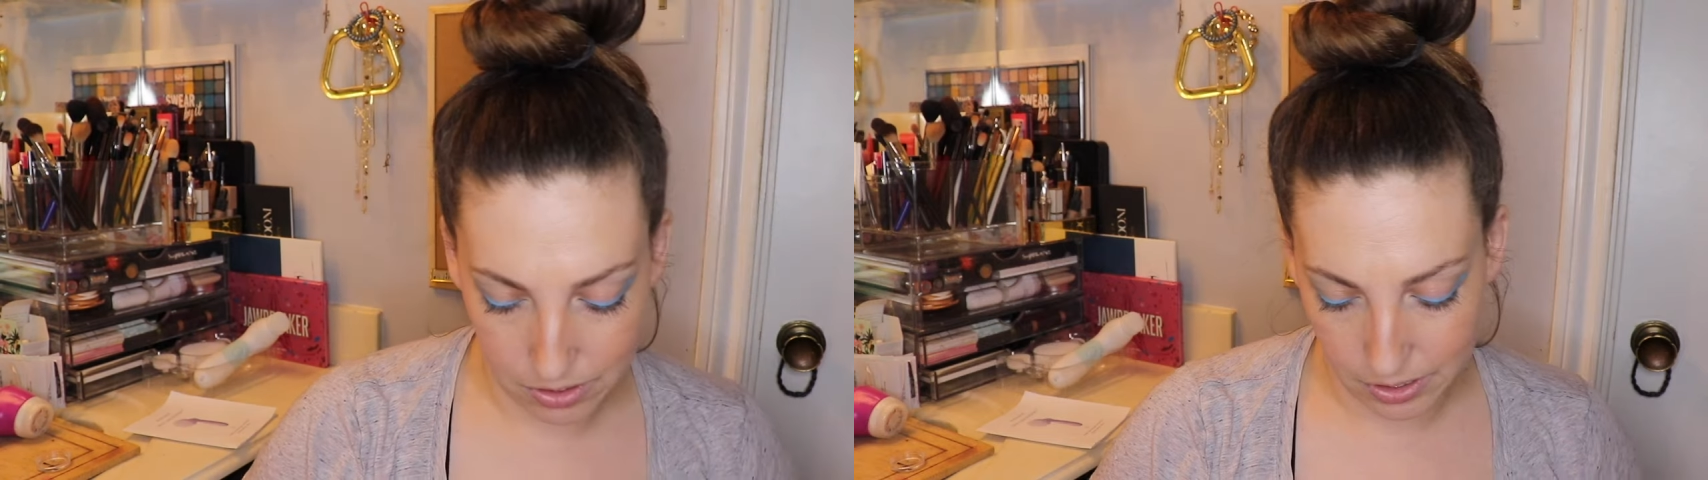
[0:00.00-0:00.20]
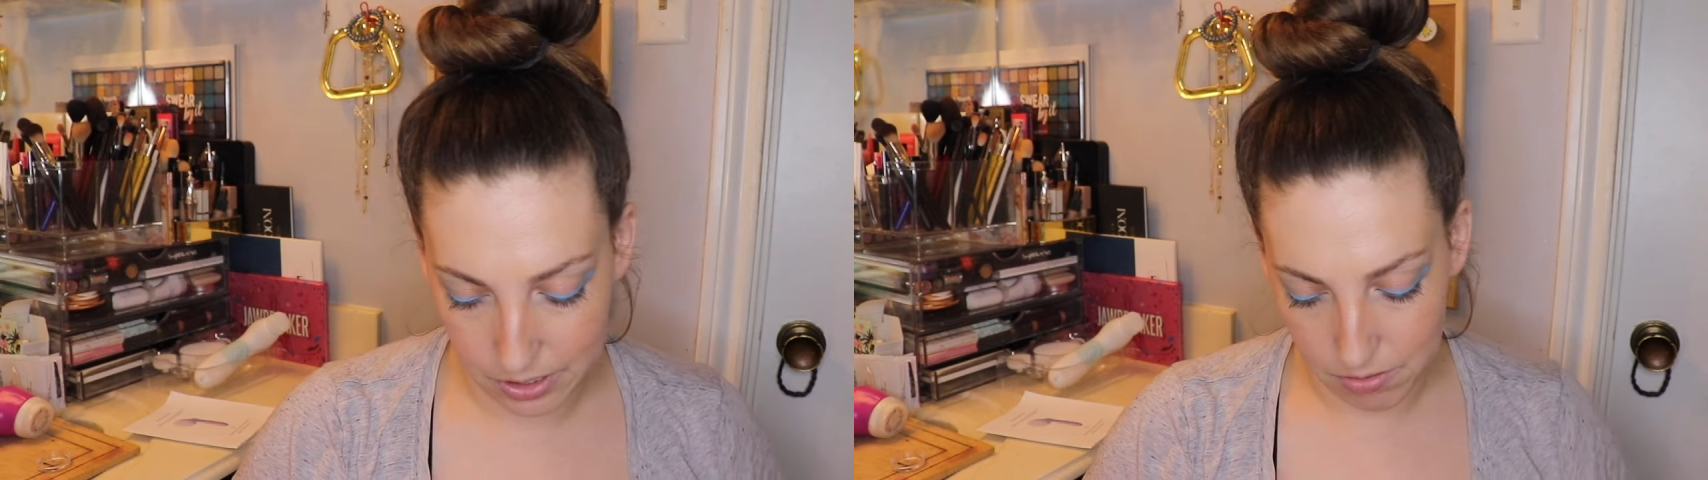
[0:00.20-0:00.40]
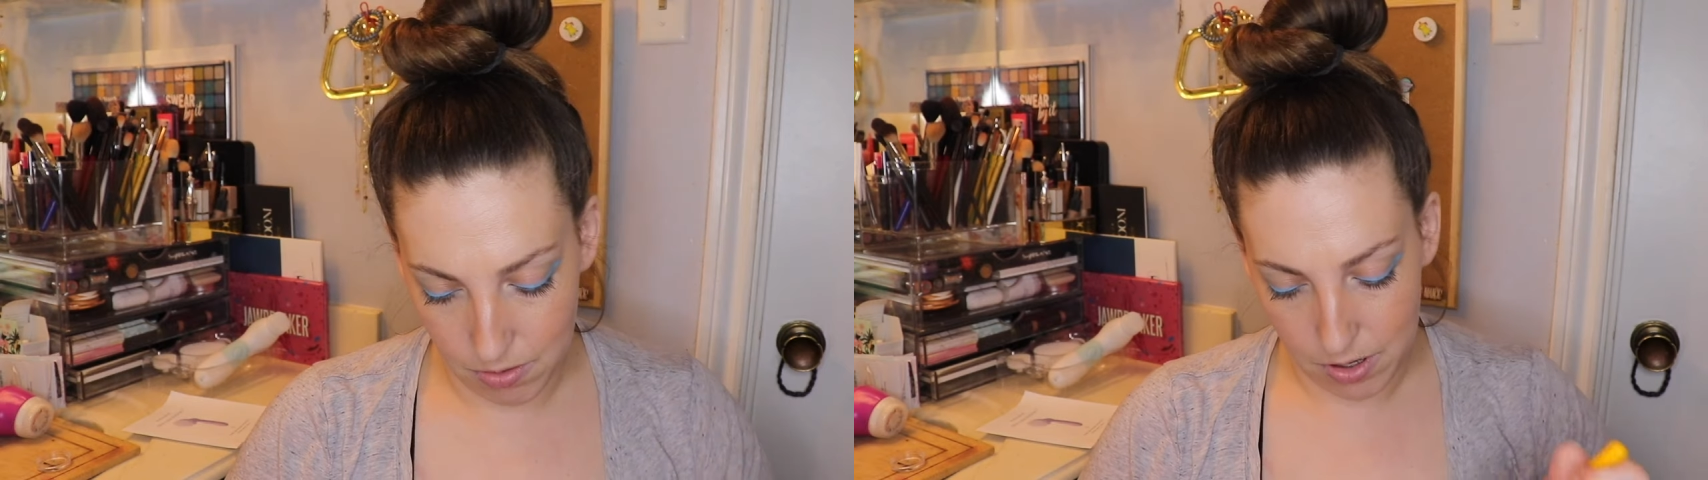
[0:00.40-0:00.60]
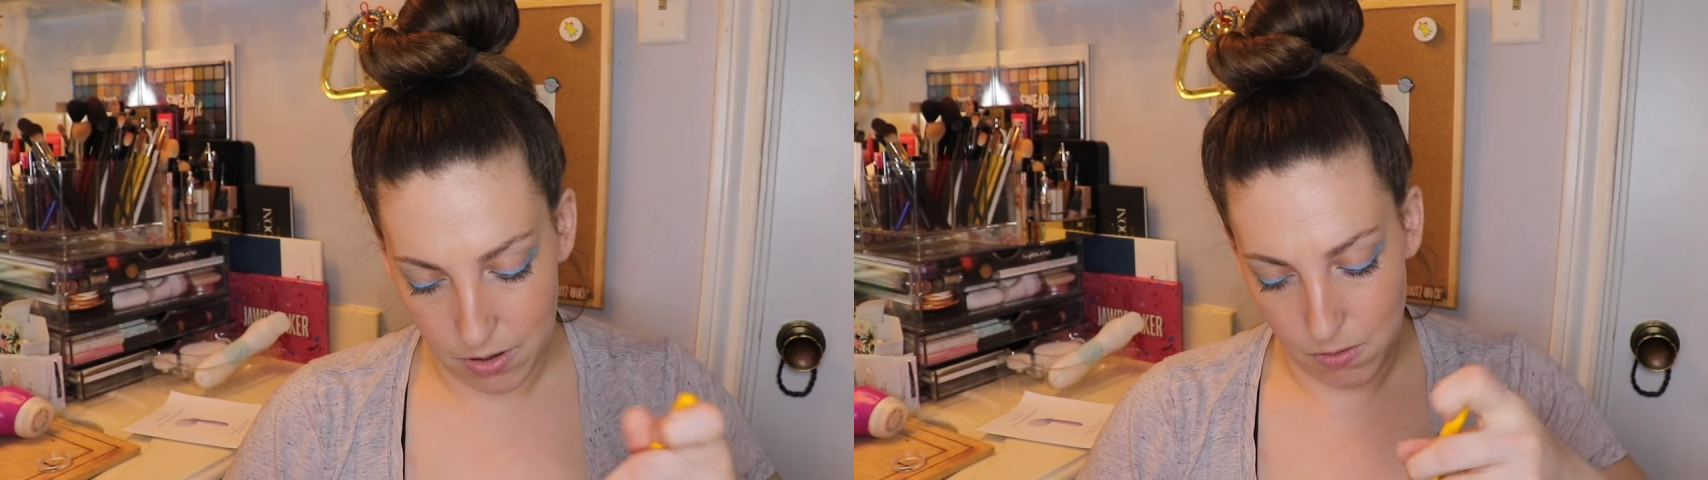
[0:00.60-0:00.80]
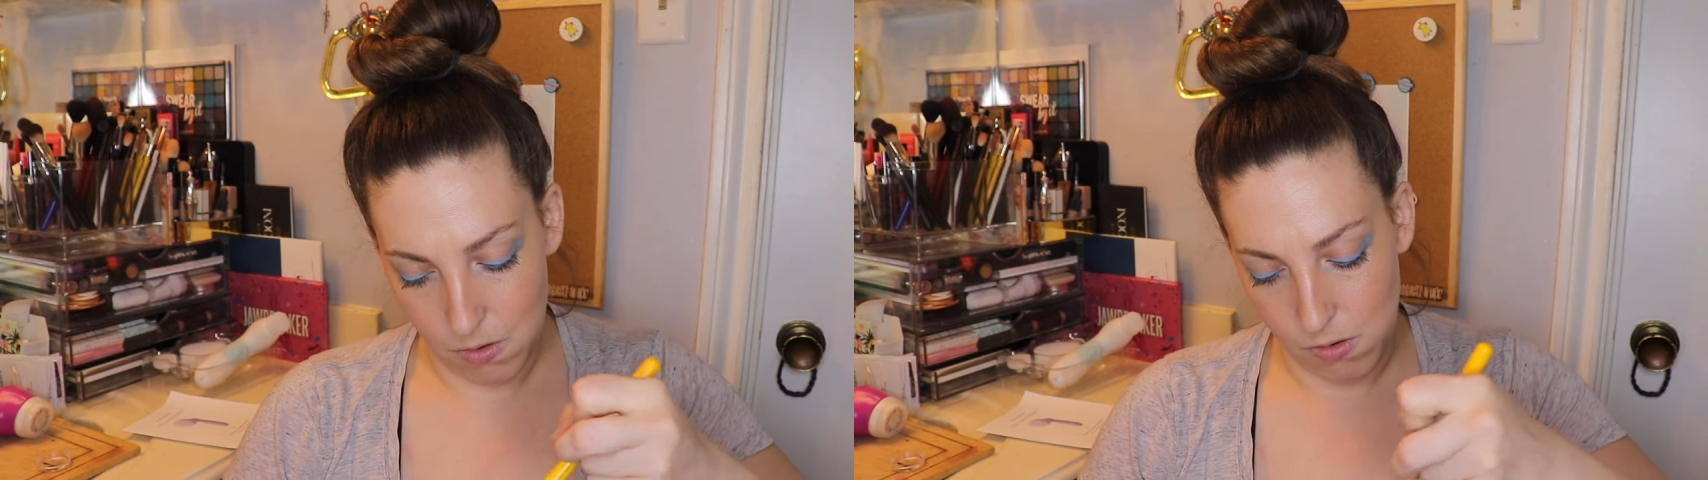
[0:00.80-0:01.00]
like he's ready
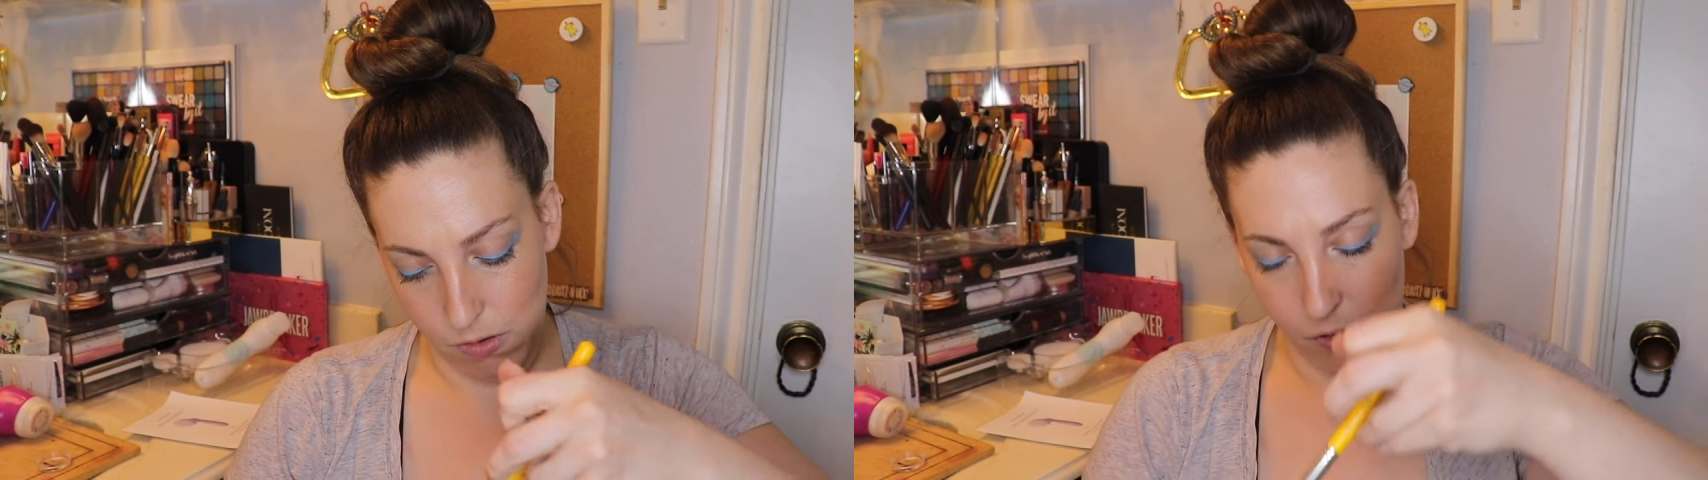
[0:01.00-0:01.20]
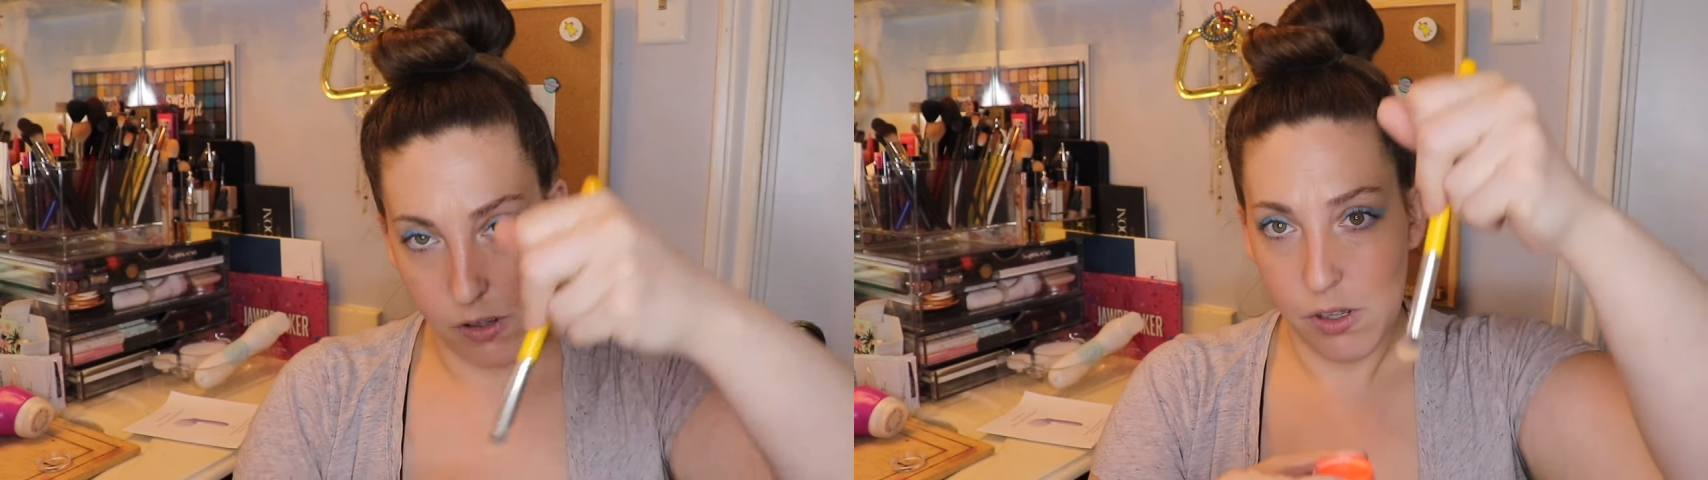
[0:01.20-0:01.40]
to roll.